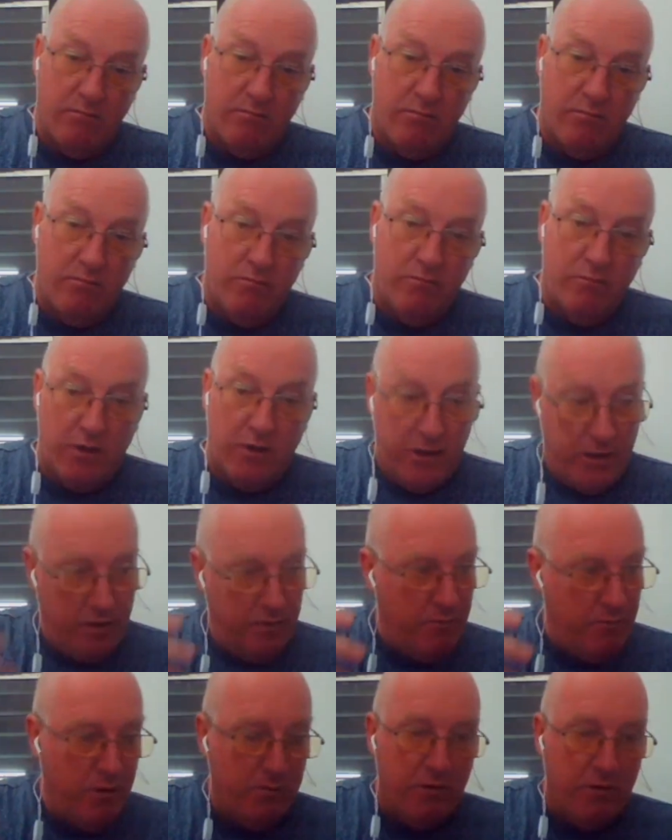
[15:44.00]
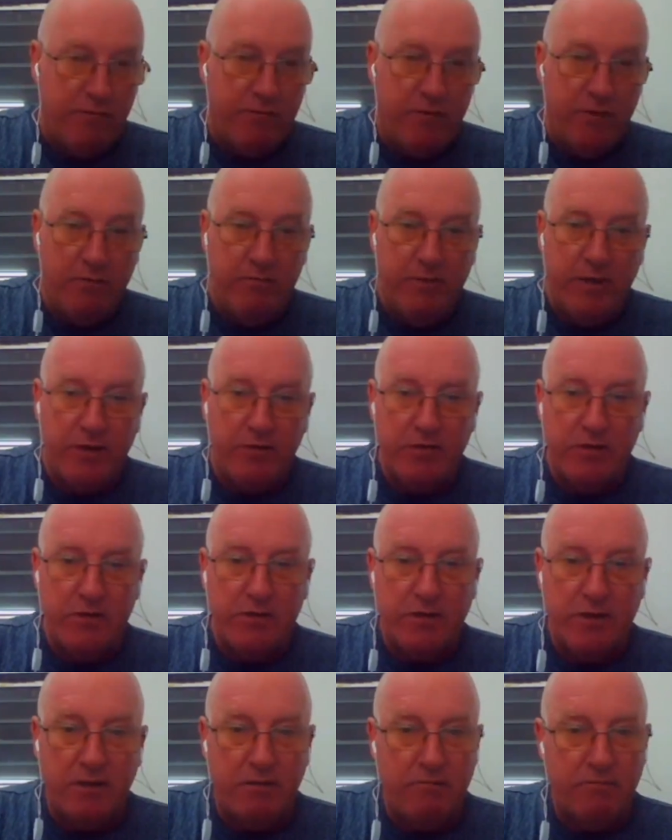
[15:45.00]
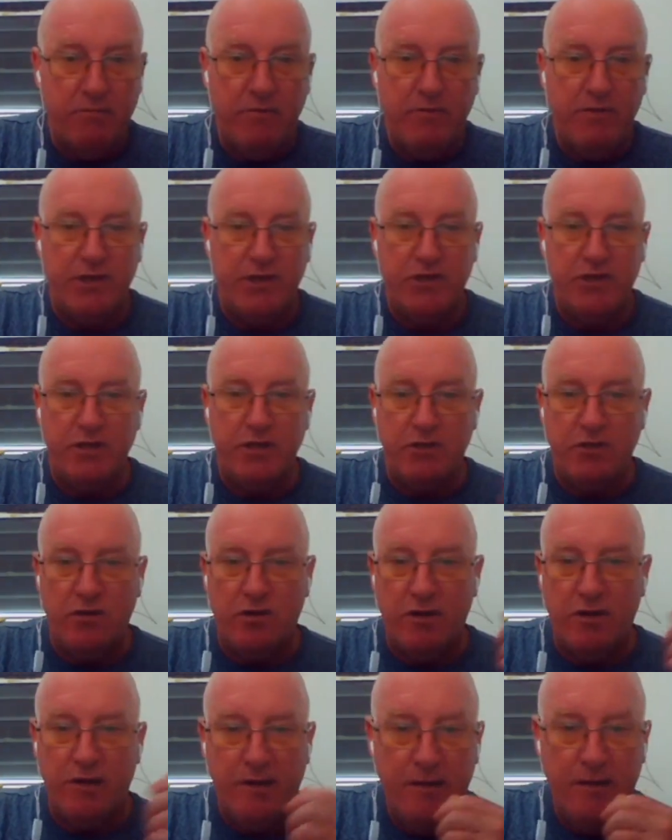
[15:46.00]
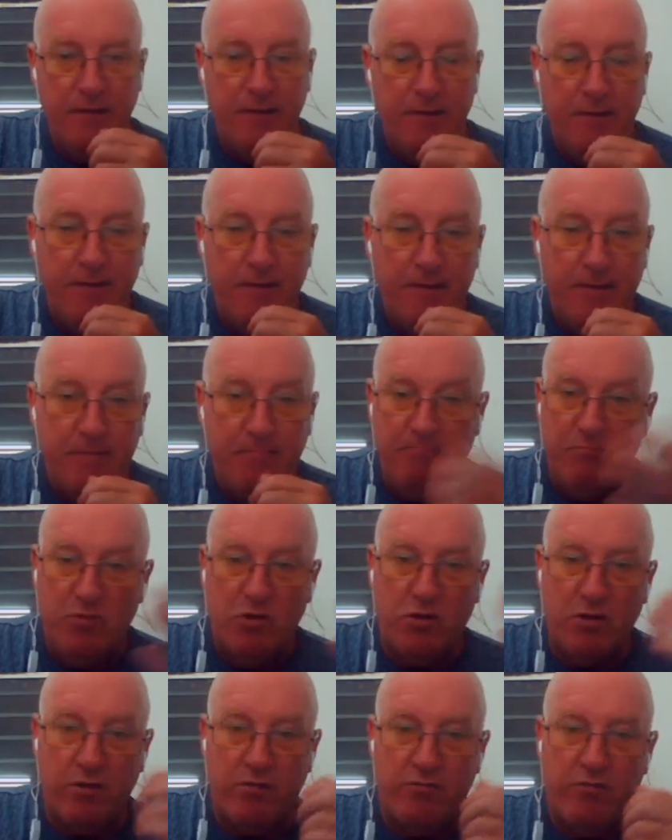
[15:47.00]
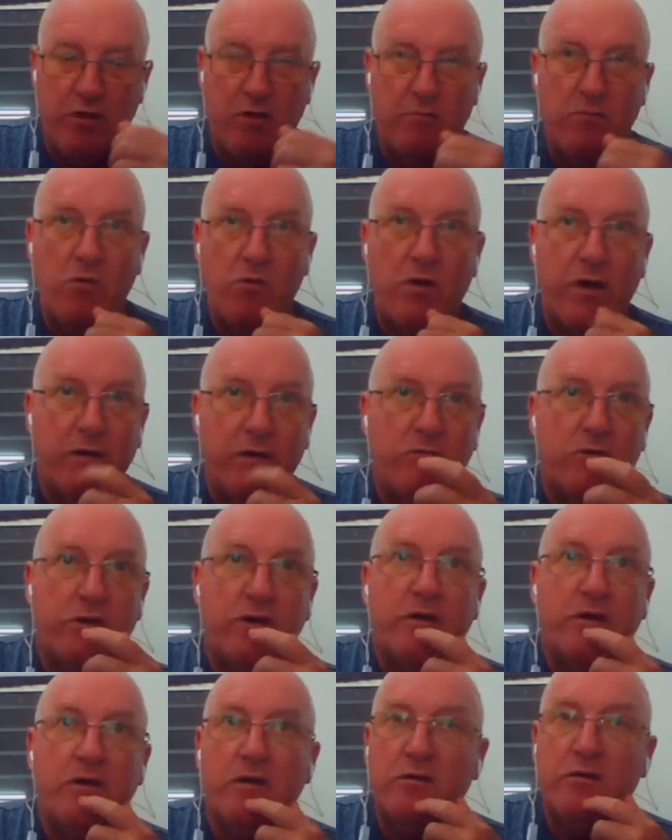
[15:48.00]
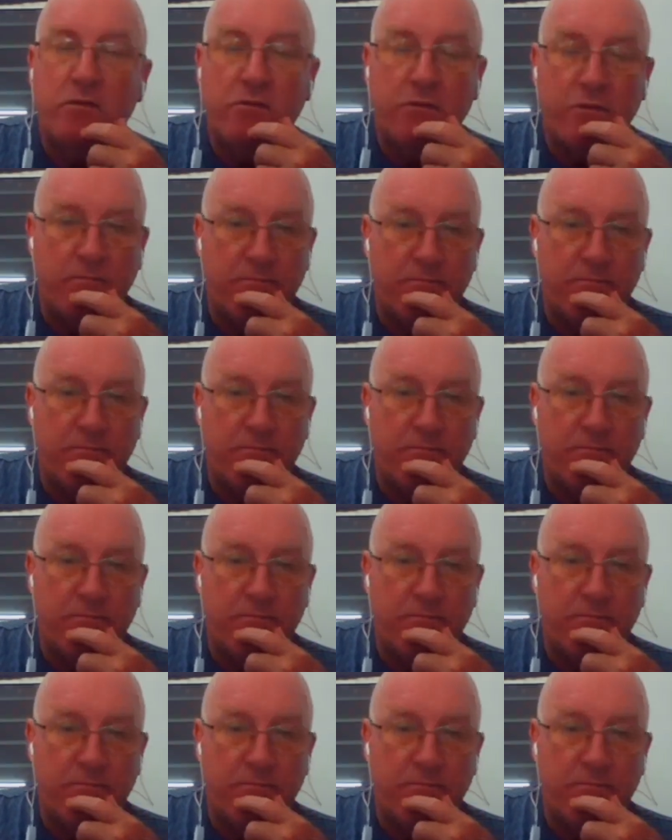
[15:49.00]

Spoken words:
like your mobile phone batteries, they eventually die. You've got to throw them away. What are you going to do with them?